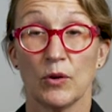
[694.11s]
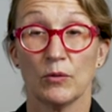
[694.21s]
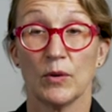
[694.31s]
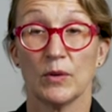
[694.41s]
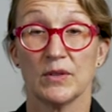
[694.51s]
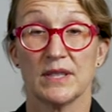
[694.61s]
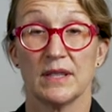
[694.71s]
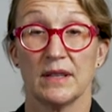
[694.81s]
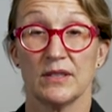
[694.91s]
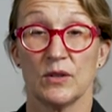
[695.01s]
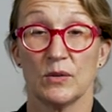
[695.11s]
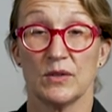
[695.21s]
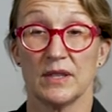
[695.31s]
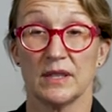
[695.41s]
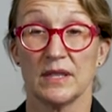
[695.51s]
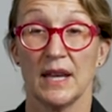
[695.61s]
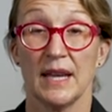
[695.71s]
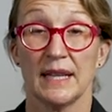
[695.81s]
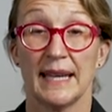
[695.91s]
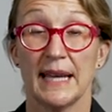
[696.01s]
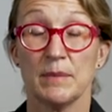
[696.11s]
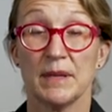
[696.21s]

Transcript: coronal synostosis can